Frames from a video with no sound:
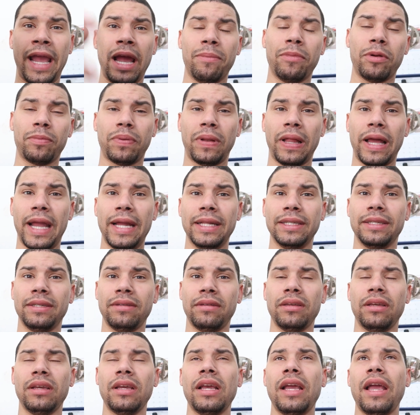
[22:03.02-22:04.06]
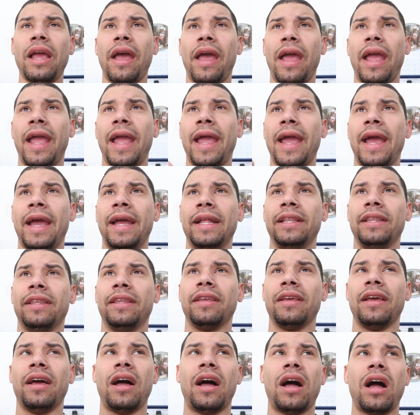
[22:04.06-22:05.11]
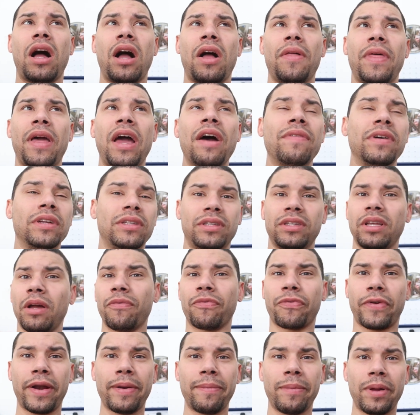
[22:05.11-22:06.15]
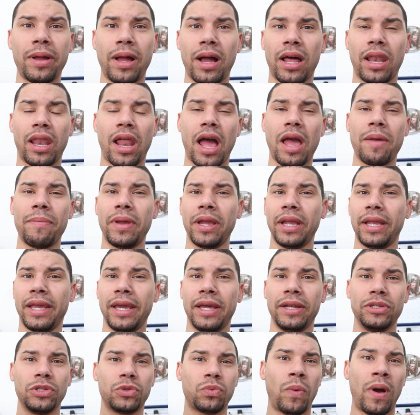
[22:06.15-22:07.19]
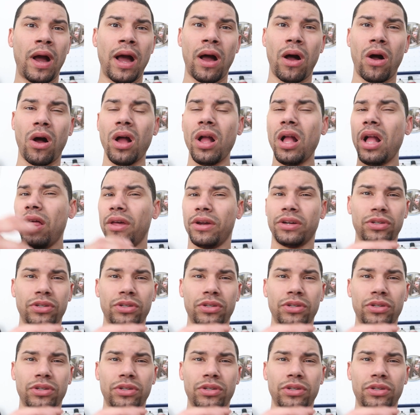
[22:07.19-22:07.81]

camber plates, and they have a subframe alignment kit as well.